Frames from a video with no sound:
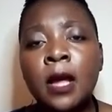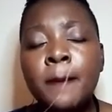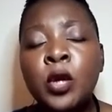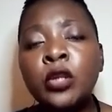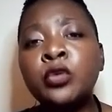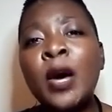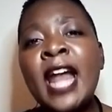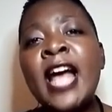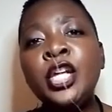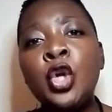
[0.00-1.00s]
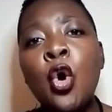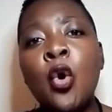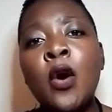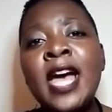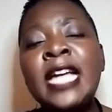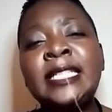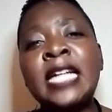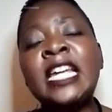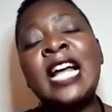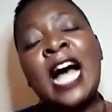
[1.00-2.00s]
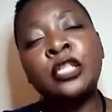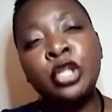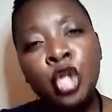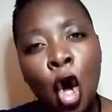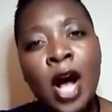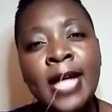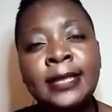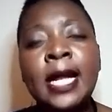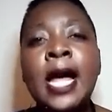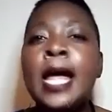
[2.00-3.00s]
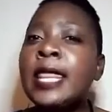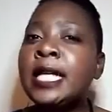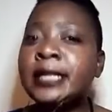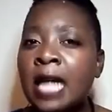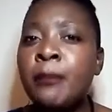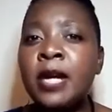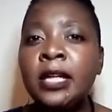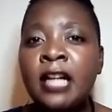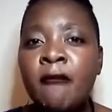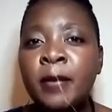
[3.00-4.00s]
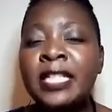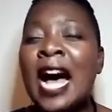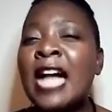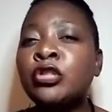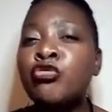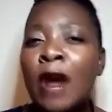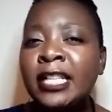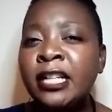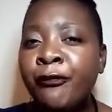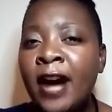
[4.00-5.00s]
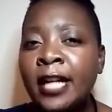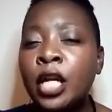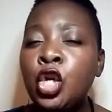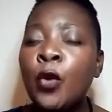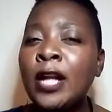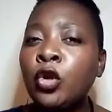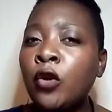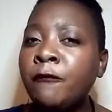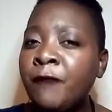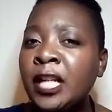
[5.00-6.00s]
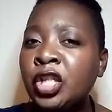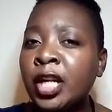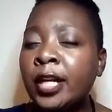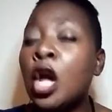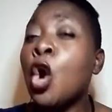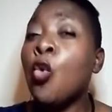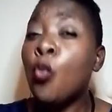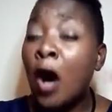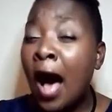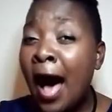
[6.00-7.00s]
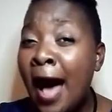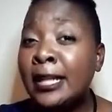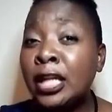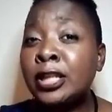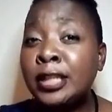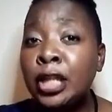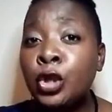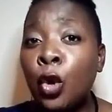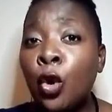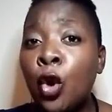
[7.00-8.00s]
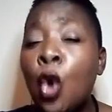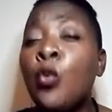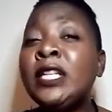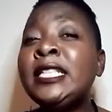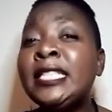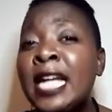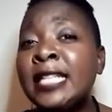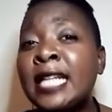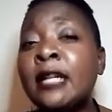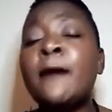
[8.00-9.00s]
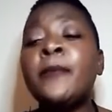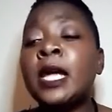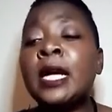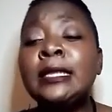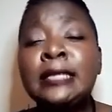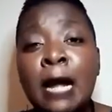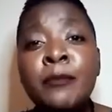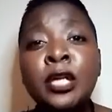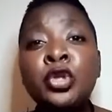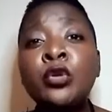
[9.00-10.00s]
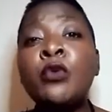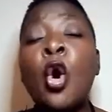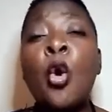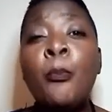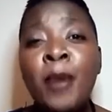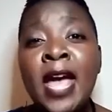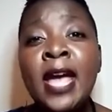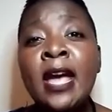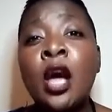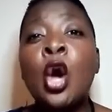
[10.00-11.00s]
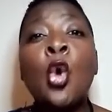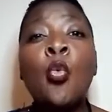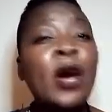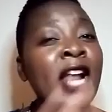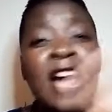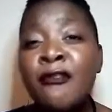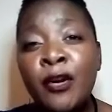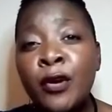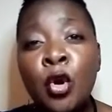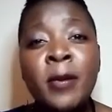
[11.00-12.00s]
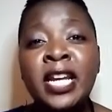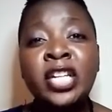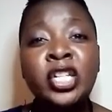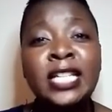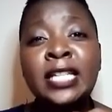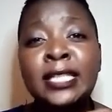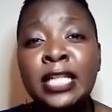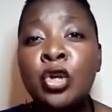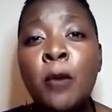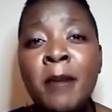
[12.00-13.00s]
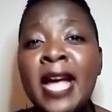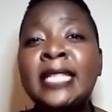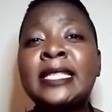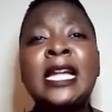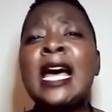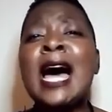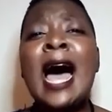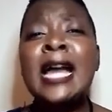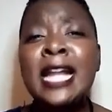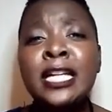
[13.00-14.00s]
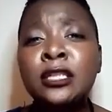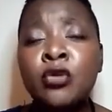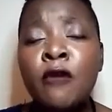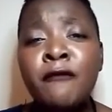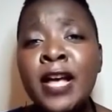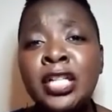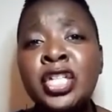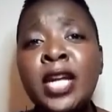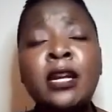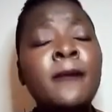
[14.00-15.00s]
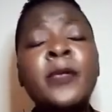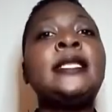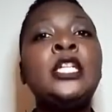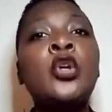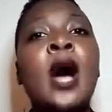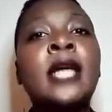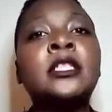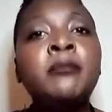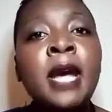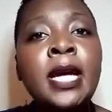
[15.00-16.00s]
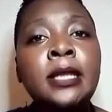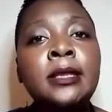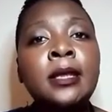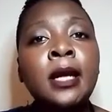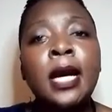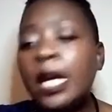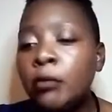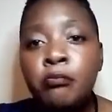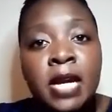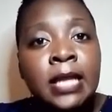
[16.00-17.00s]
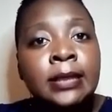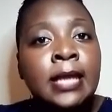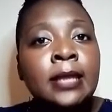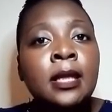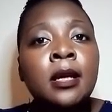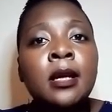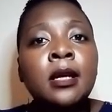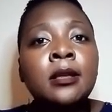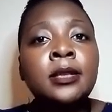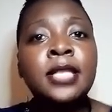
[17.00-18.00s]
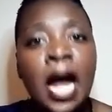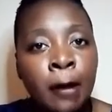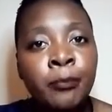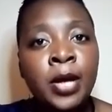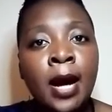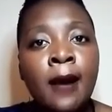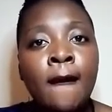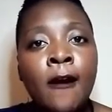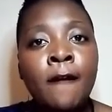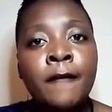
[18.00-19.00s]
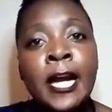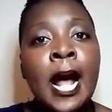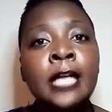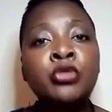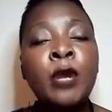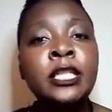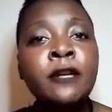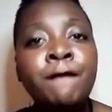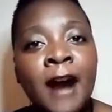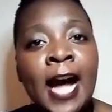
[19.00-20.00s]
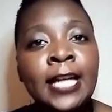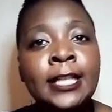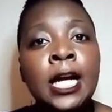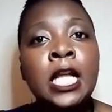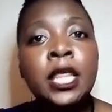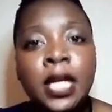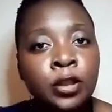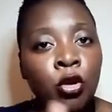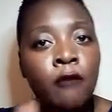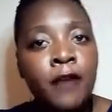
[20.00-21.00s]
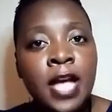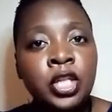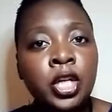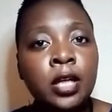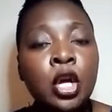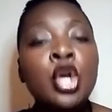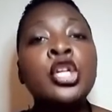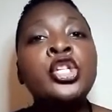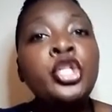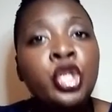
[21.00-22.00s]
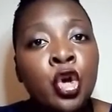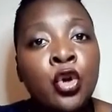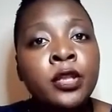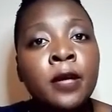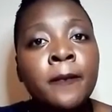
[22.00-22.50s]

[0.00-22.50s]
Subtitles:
Because what I know is that as long as the Zambian government has ratified the UN Convention under CEDAW, which says that Zambia should obey whatever recommendations that CEDAW makes under its convention CEDAW has made, it means that Zambia that has ratified this convention should